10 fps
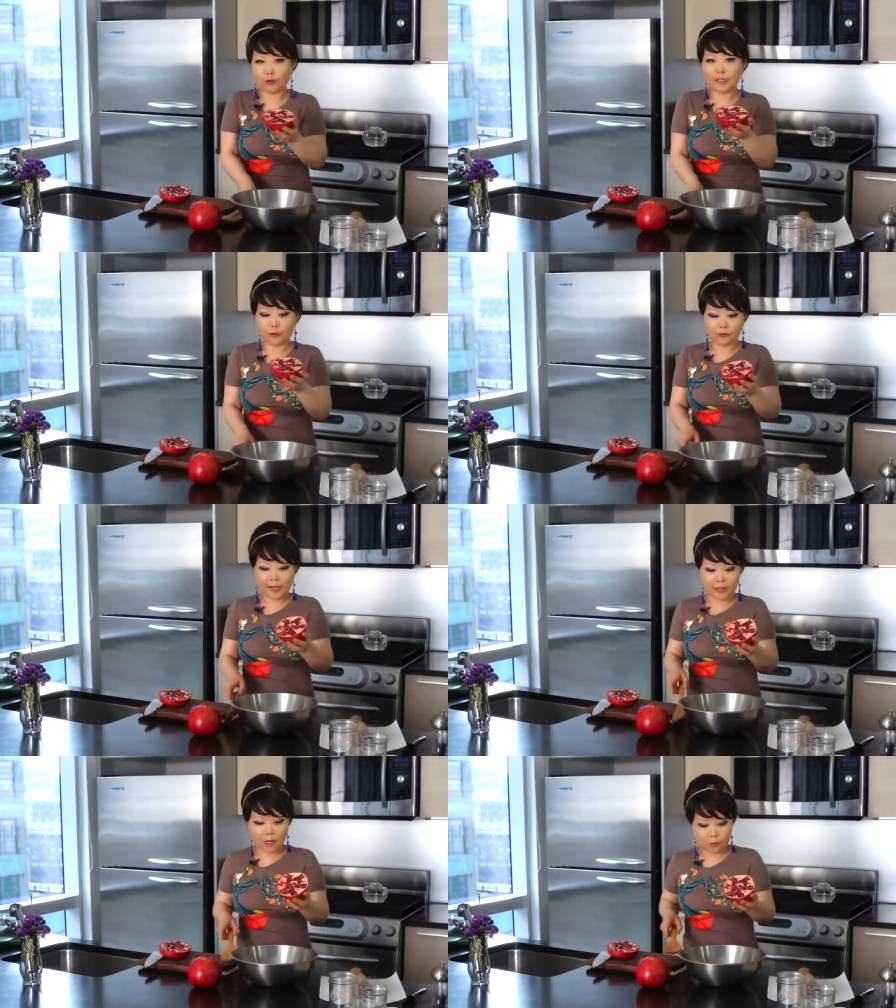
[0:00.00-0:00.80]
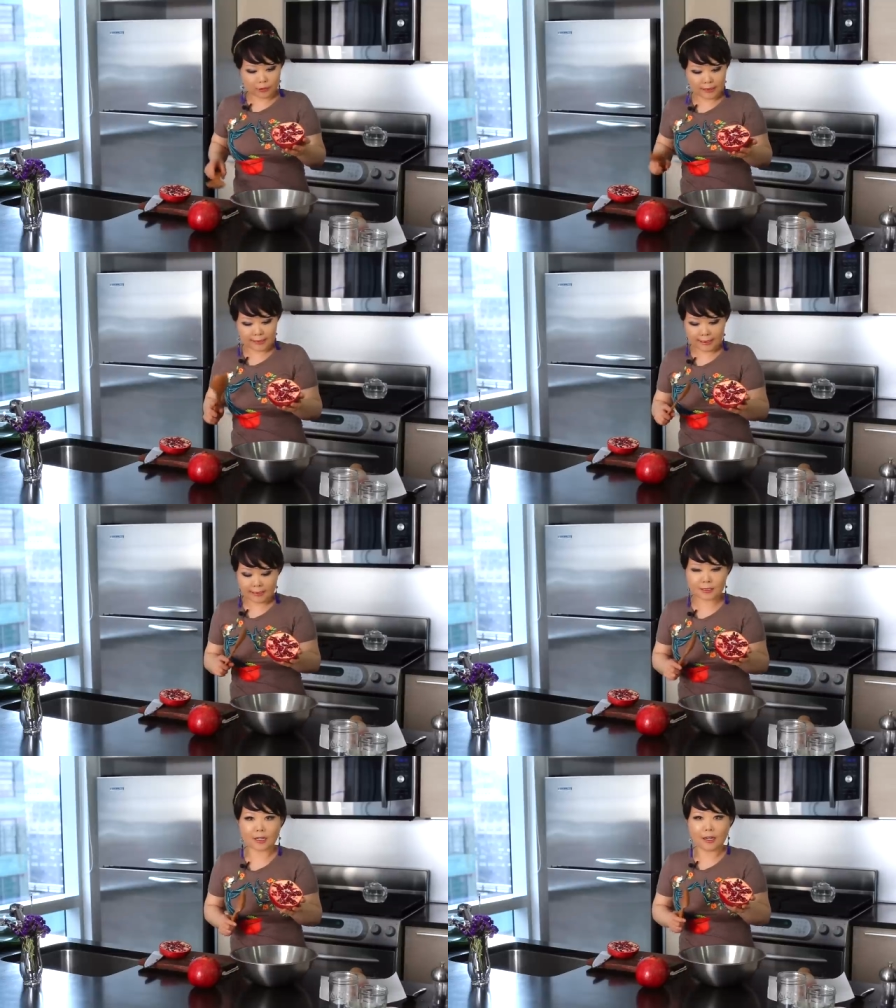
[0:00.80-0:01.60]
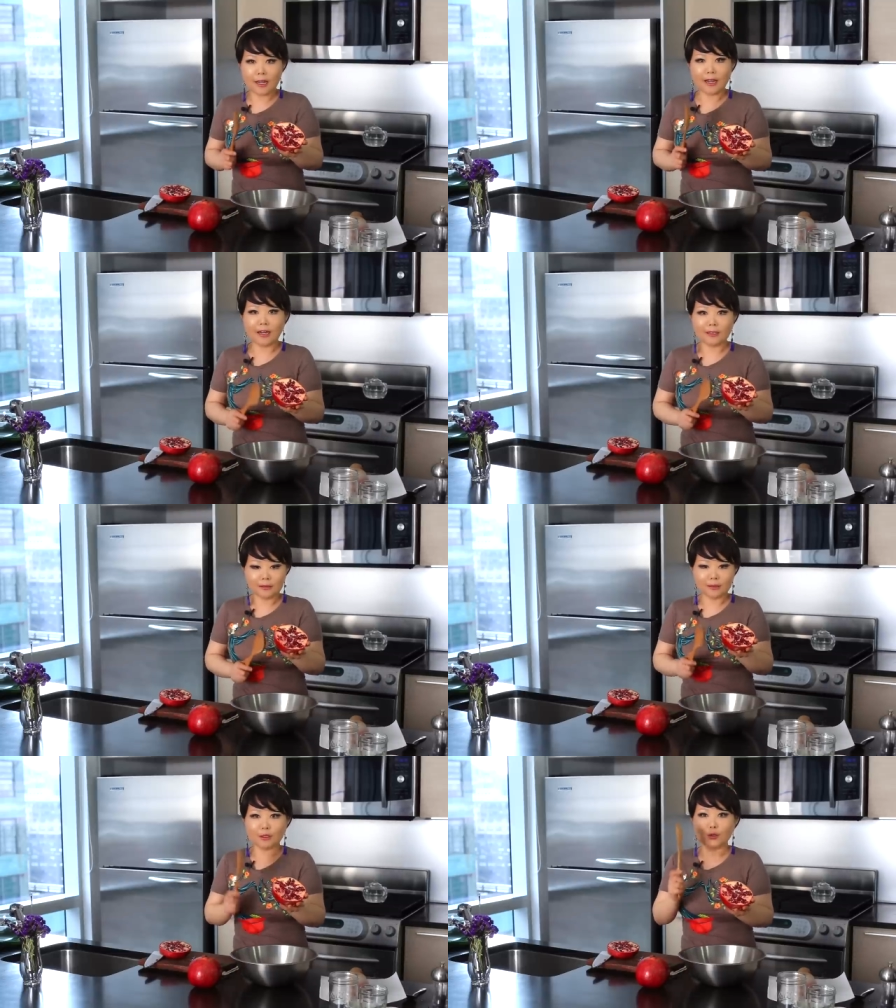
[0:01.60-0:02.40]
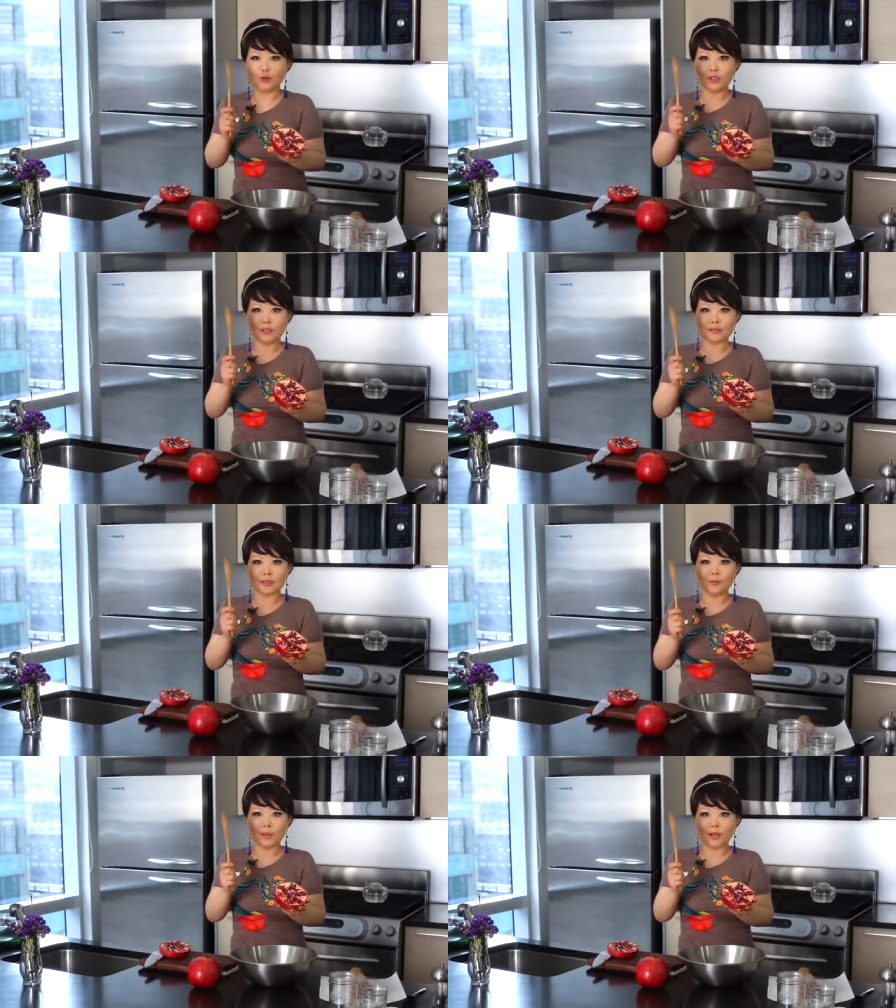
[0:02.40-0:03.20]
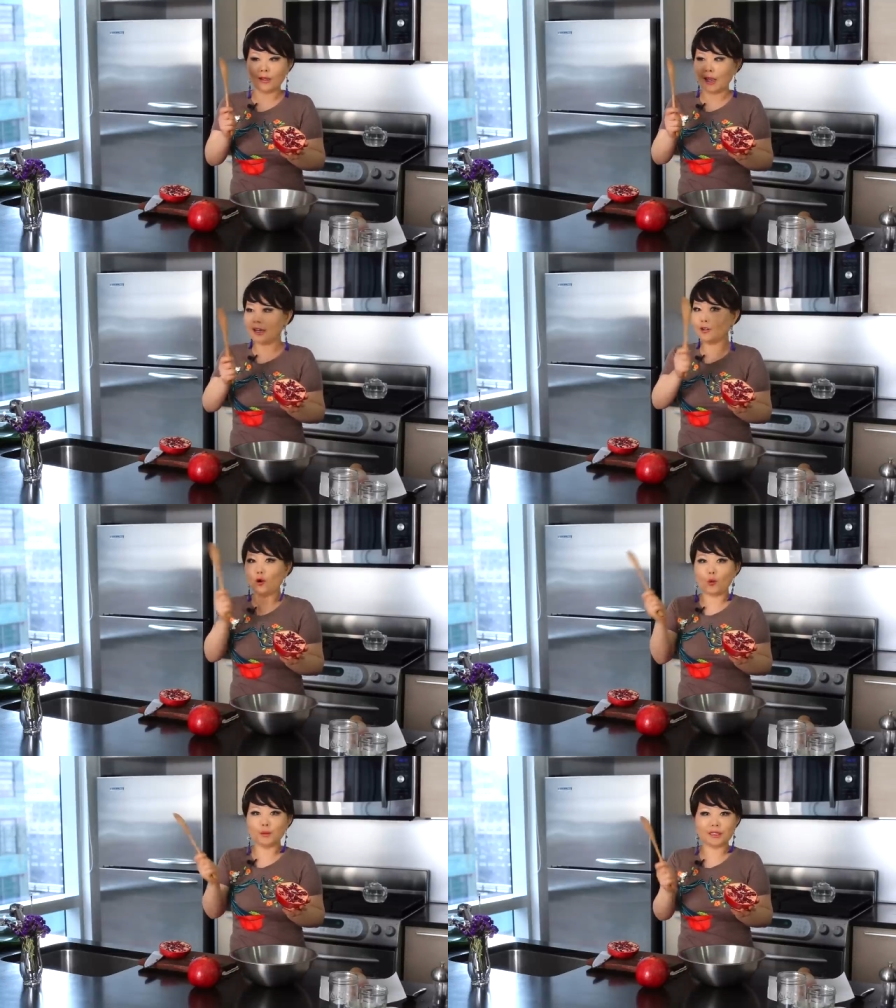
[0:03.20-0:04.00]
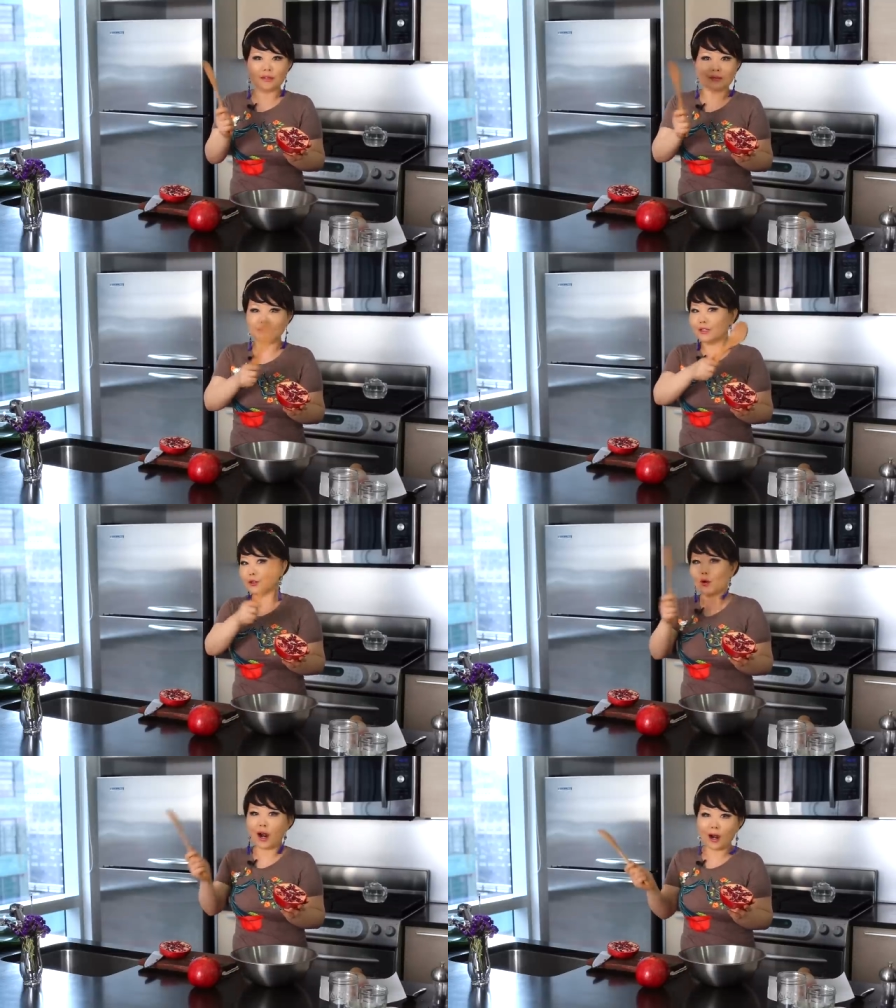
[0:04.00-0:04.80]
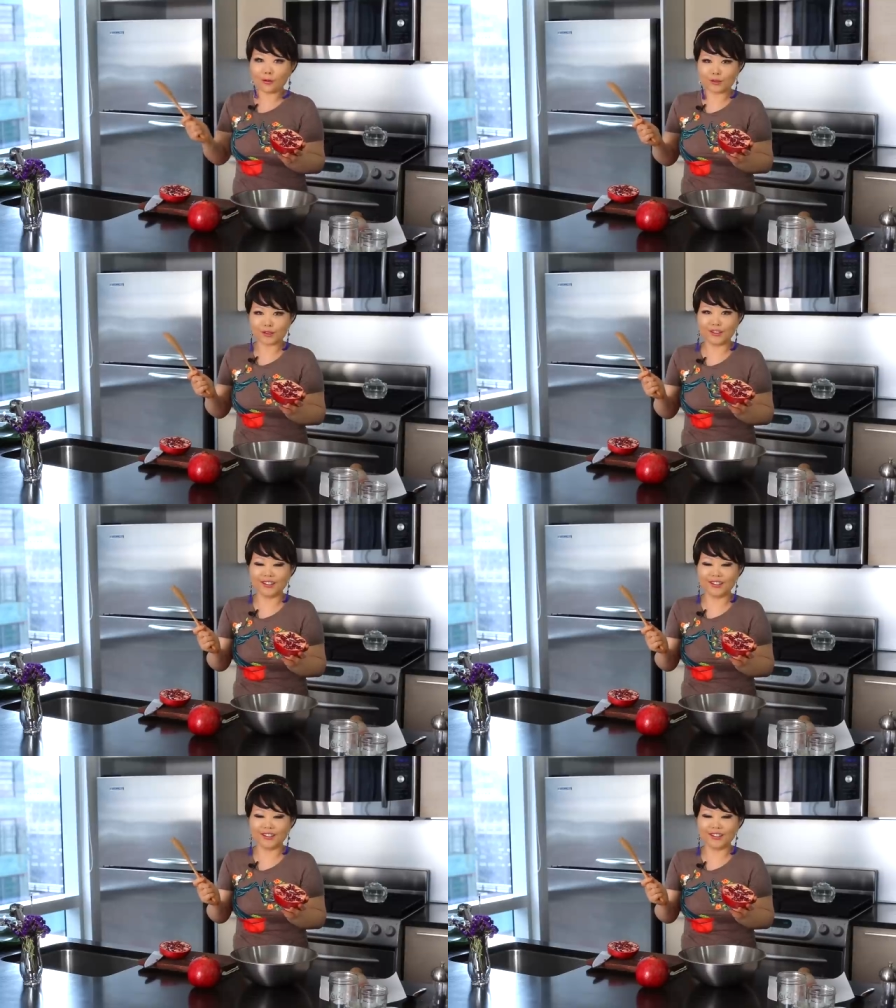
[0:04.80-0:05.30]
We need to take out the seeds and you need something, any object in your house.